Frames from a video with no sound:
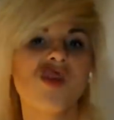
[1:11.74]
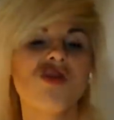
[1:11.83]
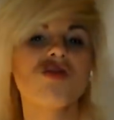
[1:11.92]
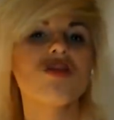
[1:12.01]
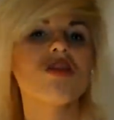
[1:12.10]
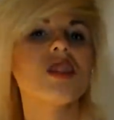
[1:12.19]

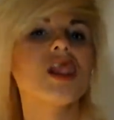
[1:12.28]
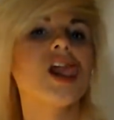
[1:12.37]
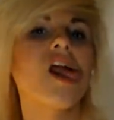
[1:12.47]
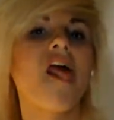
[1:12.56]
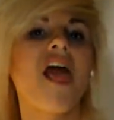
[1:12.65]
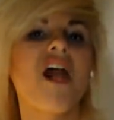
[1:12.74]

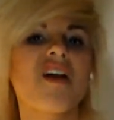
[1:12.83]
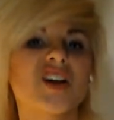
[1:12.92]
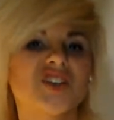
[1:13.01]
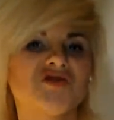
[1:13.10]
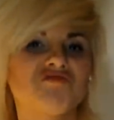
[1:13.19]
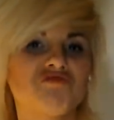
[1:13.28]

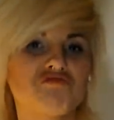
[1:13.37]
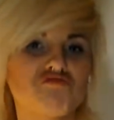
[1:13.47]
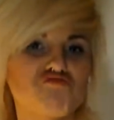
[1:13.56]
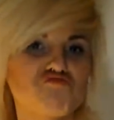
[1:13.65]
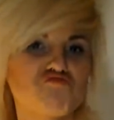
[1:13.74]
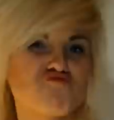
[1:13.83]

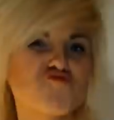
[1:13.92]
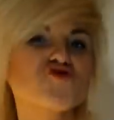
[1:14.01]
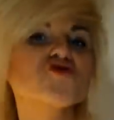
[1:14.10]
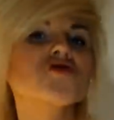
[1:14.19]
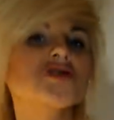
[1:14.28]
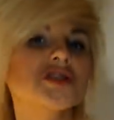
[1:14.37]

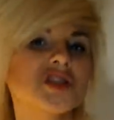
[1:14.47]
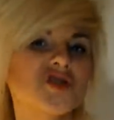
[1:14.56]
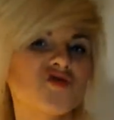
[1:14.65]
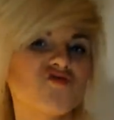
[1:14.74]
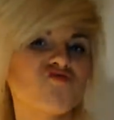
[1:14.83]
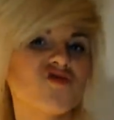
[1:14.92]

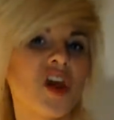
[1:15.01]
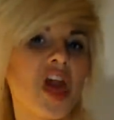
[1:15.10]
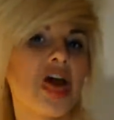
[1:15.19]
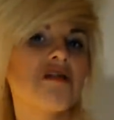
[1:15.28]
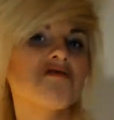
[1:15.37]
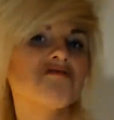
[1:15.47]

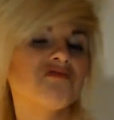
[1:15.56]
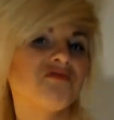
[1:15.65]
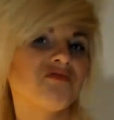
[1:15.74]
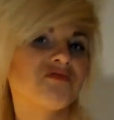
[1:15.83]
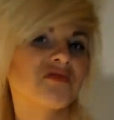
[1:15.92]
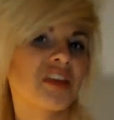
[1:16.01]
No one is speaking in this clip.